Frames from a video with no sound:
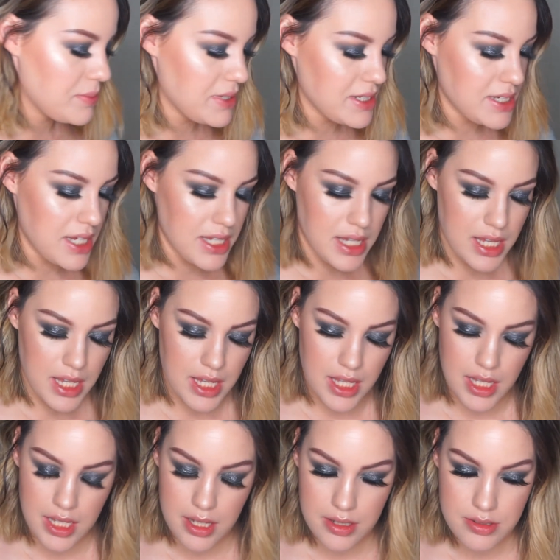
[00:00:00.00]
be taking
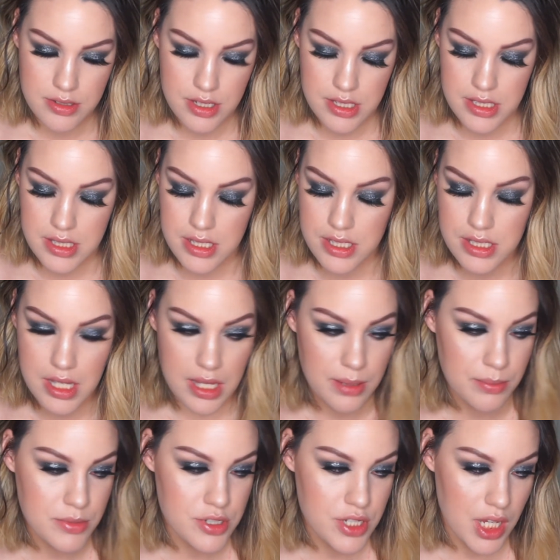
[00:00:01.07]
just the
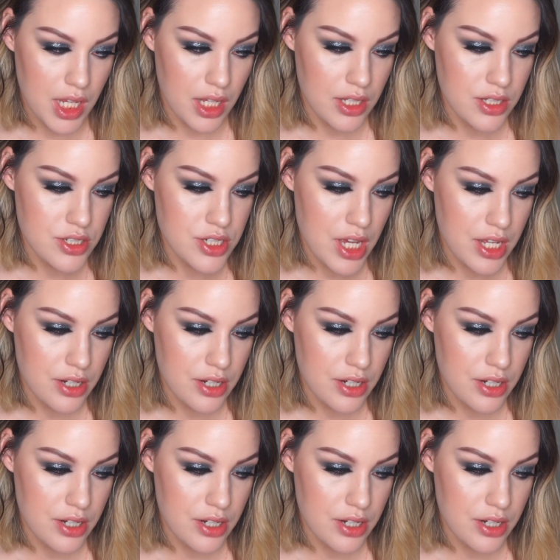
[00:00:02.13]
same shadows